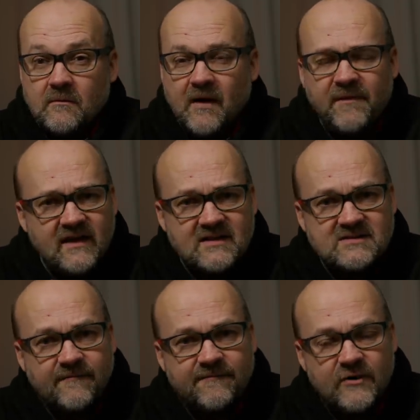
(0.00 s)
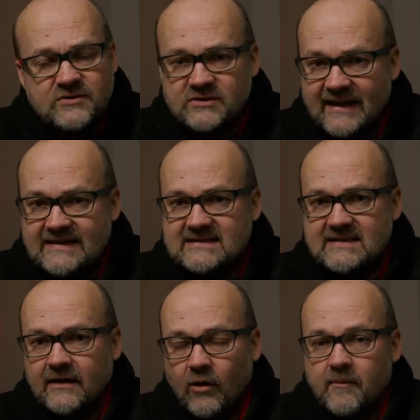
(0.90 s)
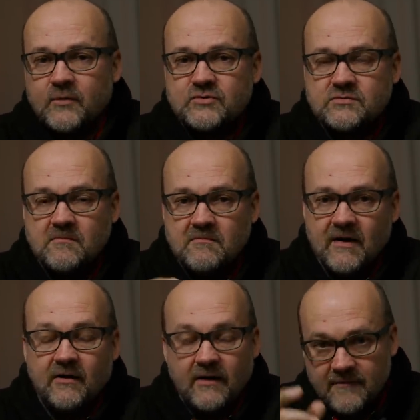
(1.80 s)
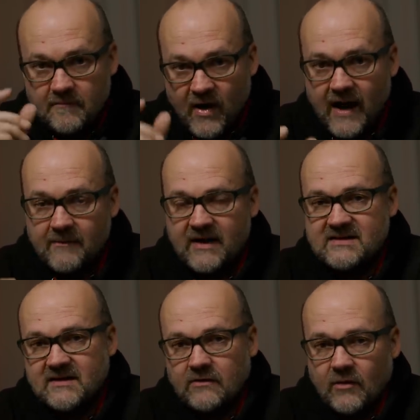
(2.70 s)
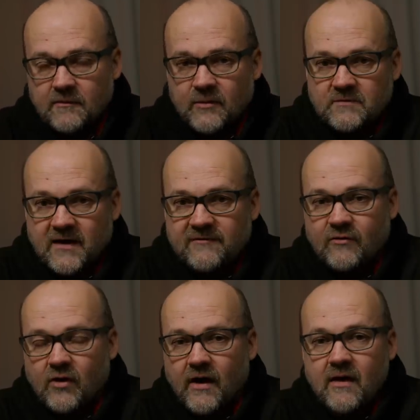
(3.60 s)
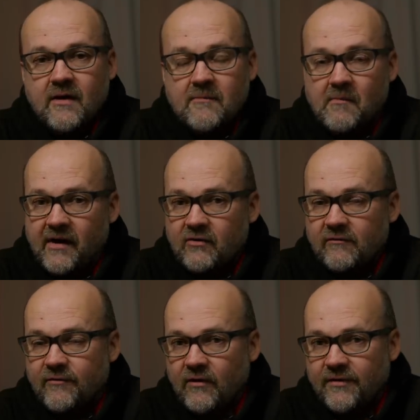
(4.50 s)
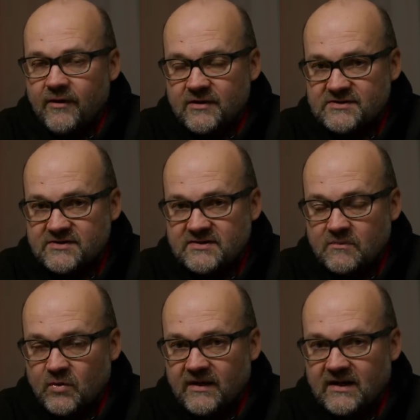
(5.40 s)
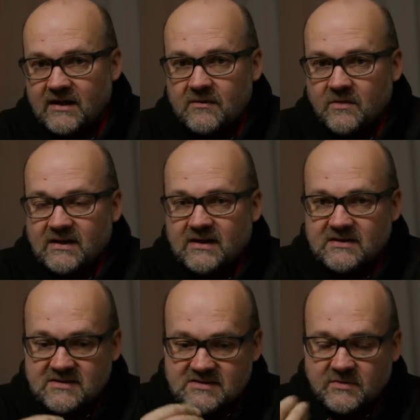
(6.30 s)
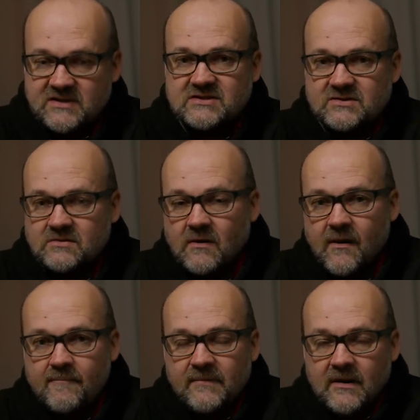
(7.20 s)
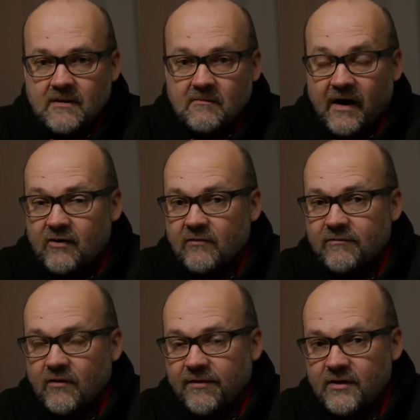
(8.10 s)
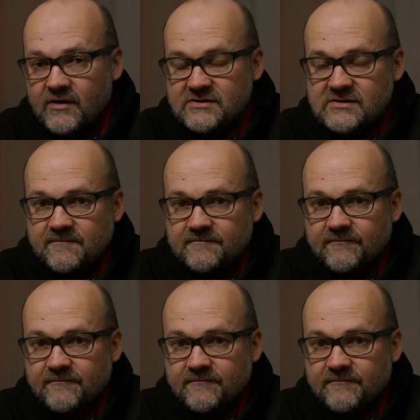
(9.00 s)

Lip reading: I think it's the first lens that Olympus, a prime lens that Olympus made for Micro Four Thirds system when they switched to Micro Four Thirds.